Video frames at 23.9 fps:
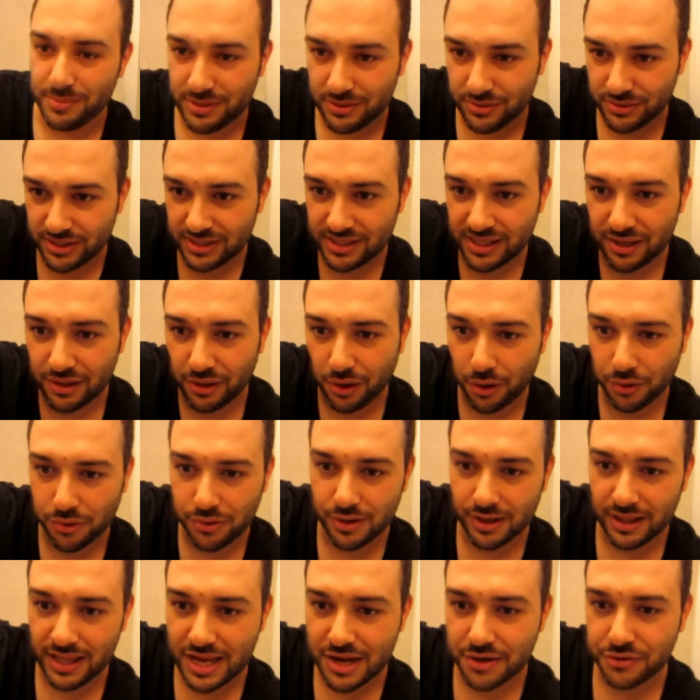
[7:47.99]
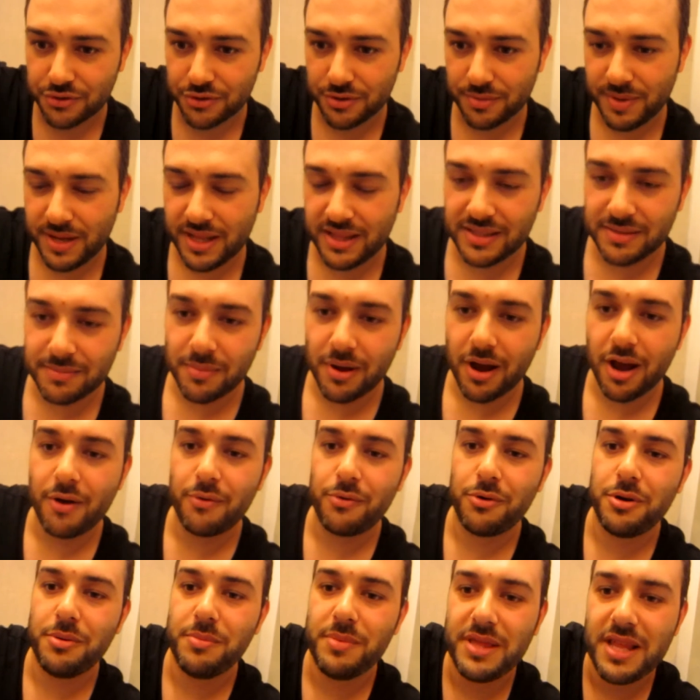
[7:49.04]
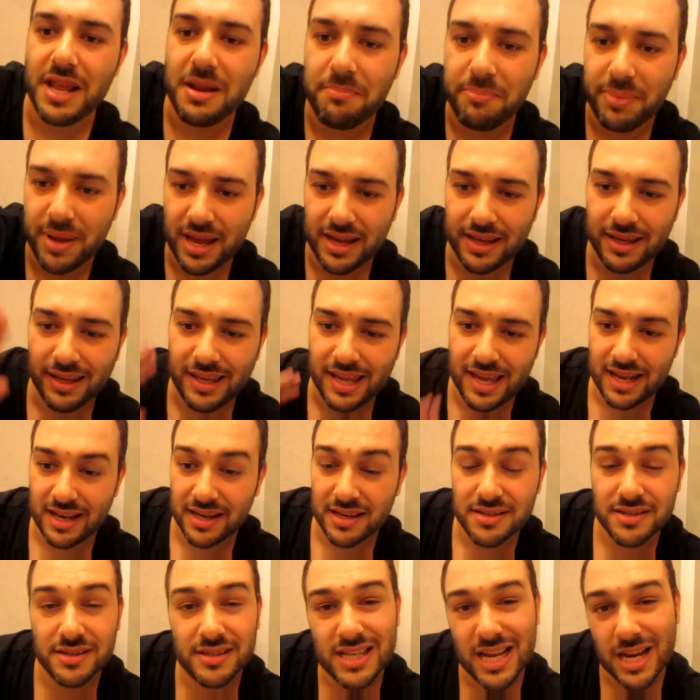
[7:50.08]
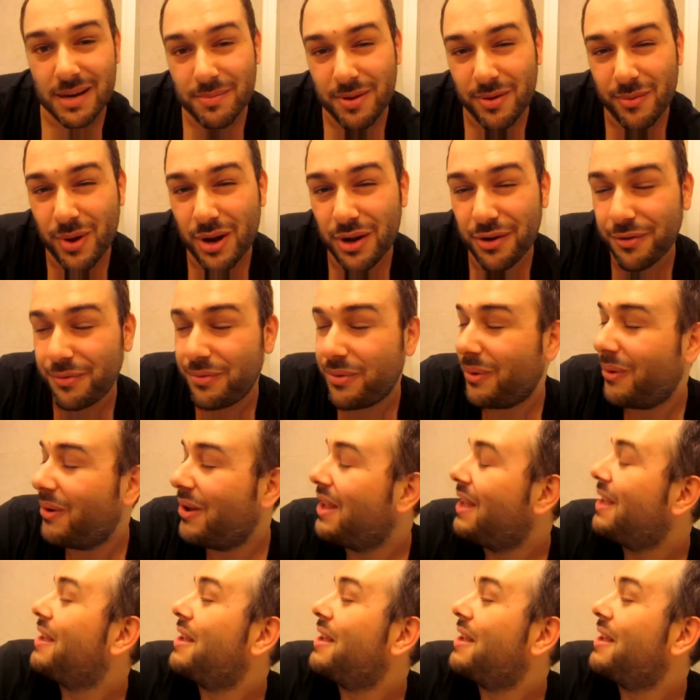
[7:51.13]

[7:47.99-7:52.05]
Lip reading: So I'm just going to go through the lounge room into my room and then back again. It's just going to be wonderful.